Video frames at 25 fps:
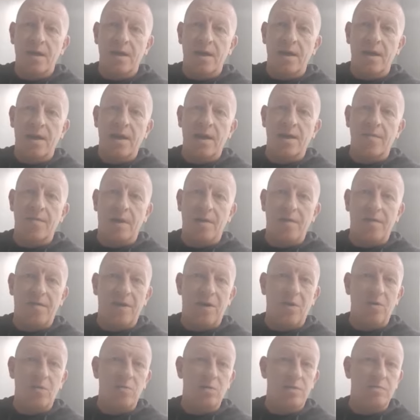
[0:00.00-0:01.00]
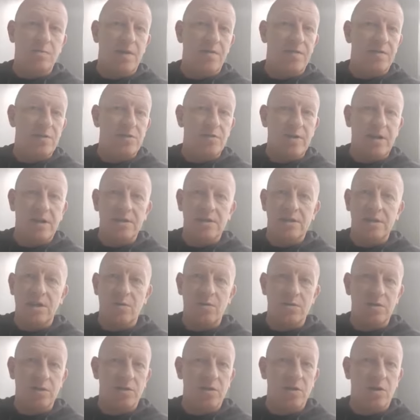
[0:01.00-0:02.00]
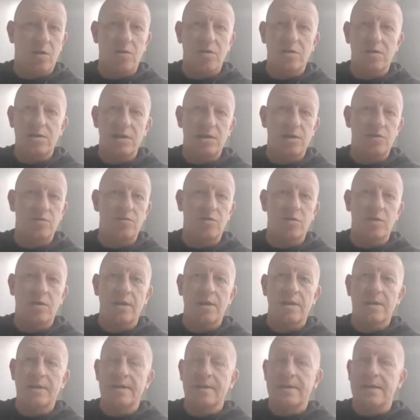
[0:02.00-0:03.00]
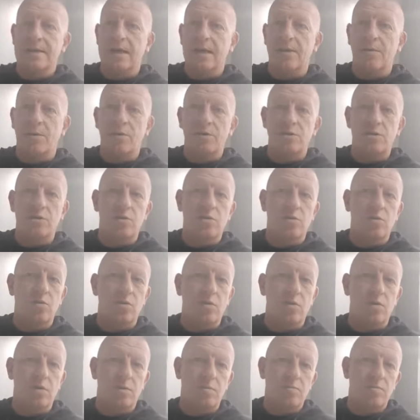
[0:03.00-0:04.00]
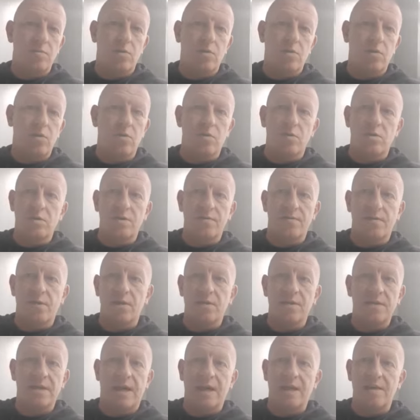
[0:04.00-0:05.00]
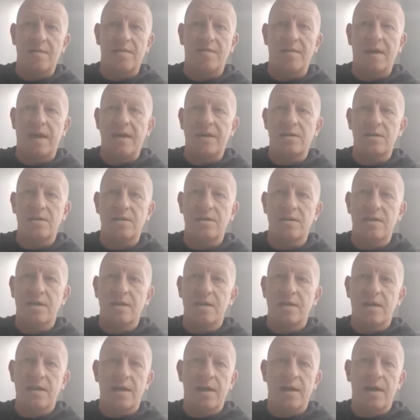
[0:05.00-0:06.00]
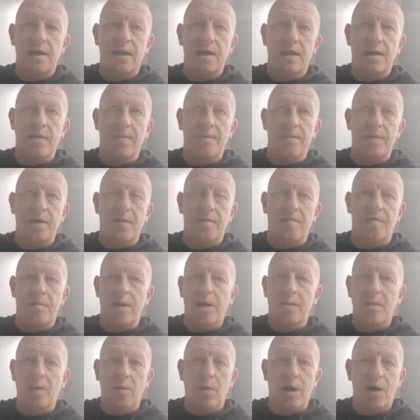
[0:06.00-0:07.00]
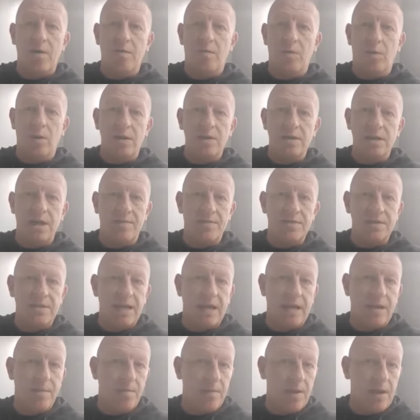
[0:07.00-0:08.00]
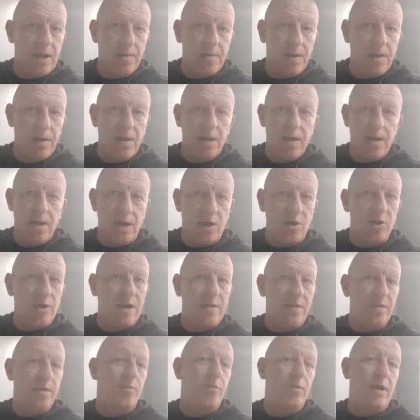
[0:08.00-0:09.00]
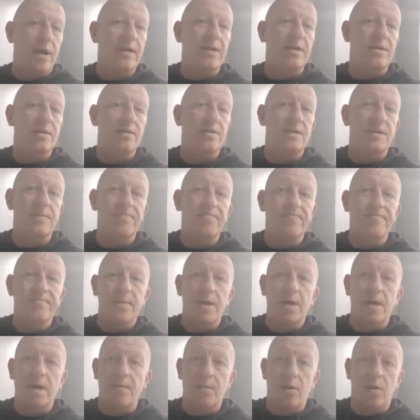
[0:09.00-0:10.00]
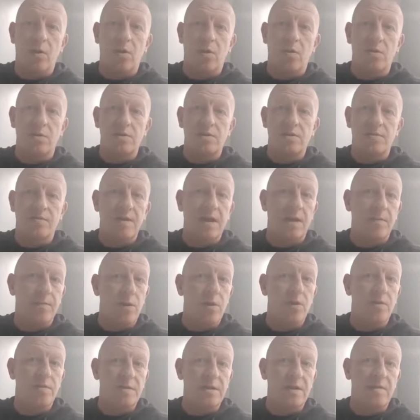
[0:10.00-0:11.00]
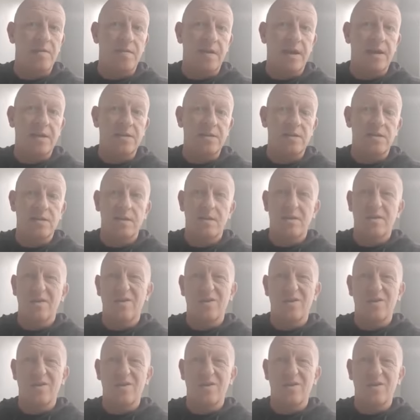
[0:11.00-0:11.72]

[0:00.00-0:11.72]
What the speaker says: I found methotrexate was a toxic drug, and amongst a whole host of other side effects, if me and my wife wanted to have a second baby, it could end the pregnancy or cause severe birth defects.